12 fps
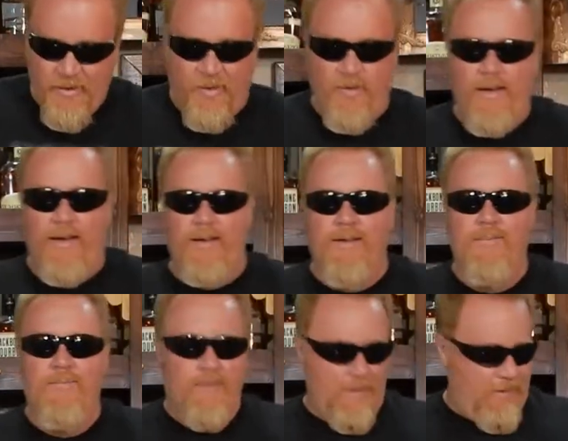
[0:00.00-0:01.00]
Okay.
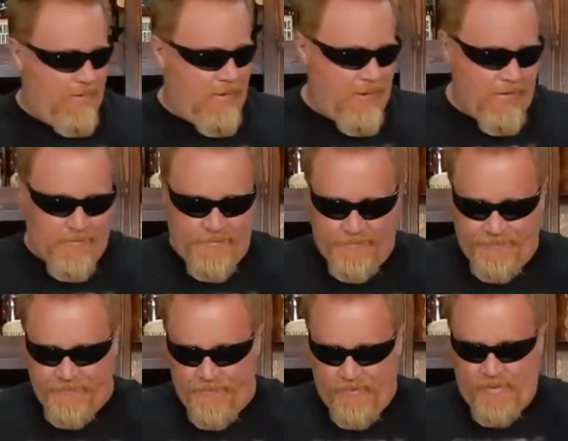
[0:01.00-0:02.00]
Now,
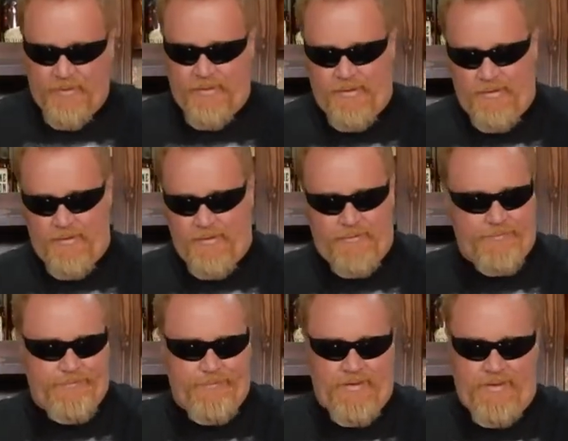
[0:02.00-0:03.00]

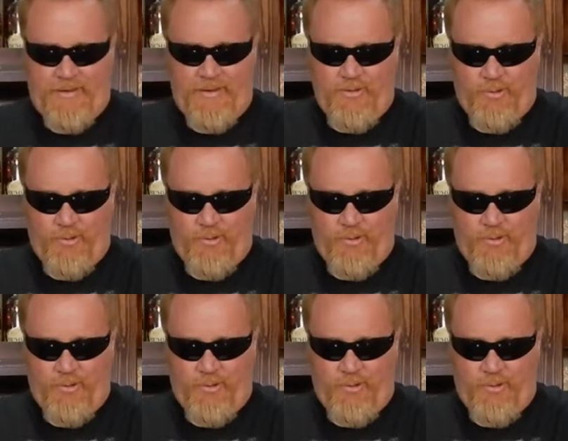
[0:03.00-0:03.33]
these